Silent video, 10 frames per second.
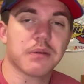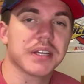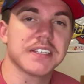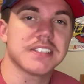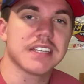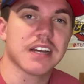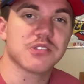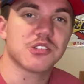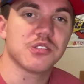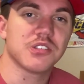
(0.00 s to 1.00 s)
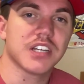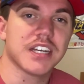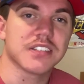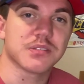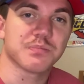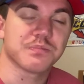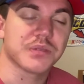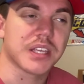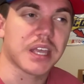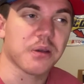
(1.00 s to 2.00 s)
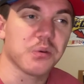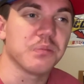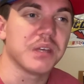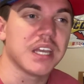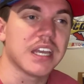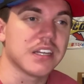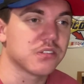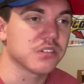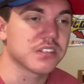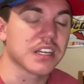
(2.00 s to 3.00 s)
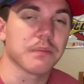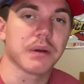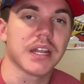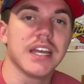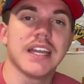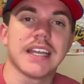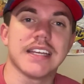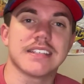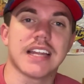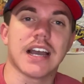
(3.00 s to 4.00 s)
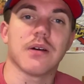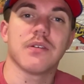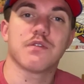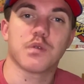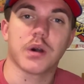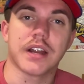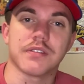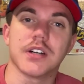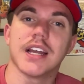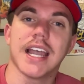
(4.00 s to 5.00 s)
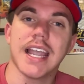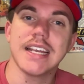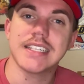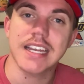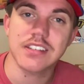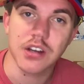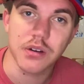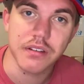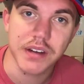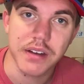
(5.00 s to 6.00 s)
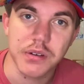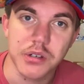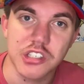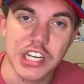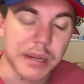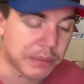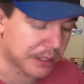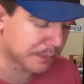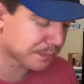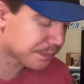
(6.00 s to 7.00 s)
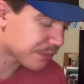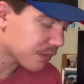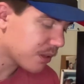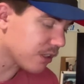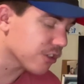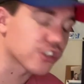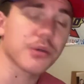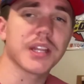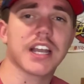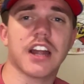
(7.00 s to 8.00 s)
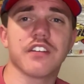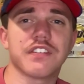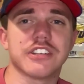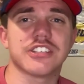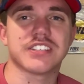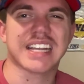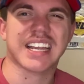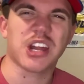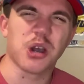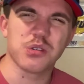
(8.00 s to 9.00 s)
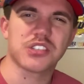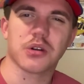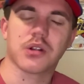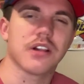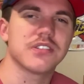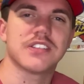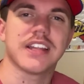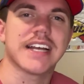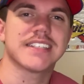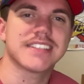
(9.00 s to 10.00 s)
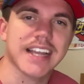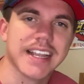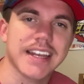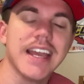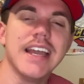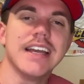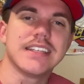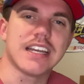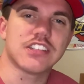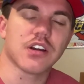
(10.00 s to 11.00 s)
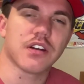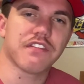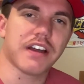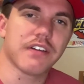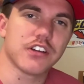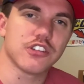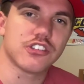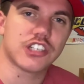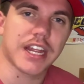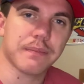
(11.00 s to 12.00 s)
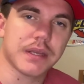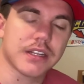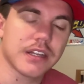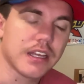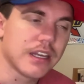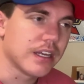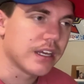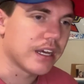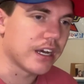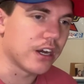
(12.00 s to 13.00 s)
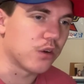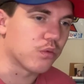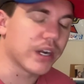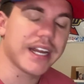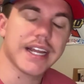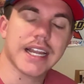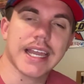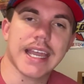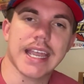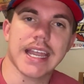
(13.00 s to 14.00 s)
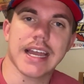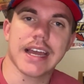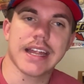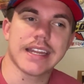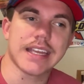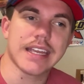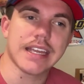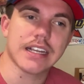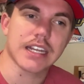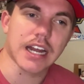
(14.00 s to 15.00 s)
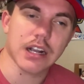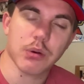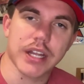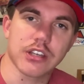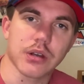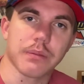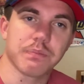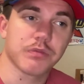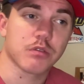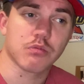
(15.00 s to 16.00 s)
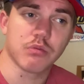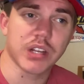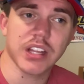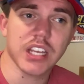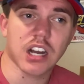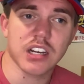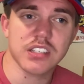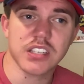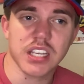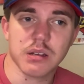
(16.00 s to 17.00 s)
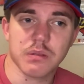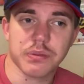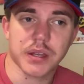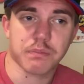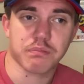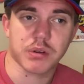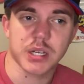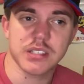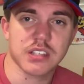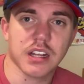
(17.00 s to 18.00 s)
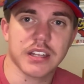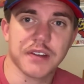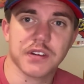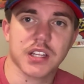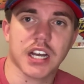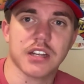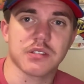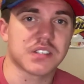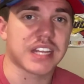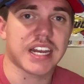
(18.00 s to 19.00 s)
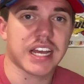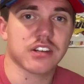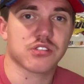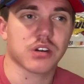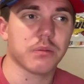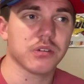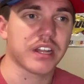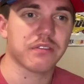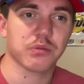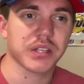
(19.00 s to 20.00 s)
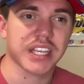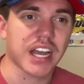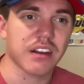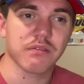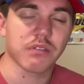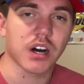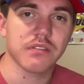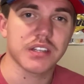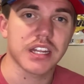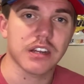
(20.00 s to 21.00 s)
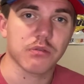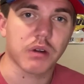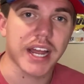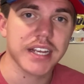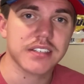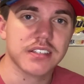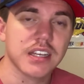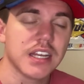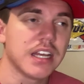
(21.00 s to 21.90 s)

Ricky Stenhouse Jr. does. It will be interesting. But he is now forever a Daytona 500 champion. Joey Logano finishes second, oh so close to that second Daytona 500 champion ring, and he could not quite do it. Really, honestly, a pretty solid day for Logano. Stayed out of trouble, never really got involved in any wrecks.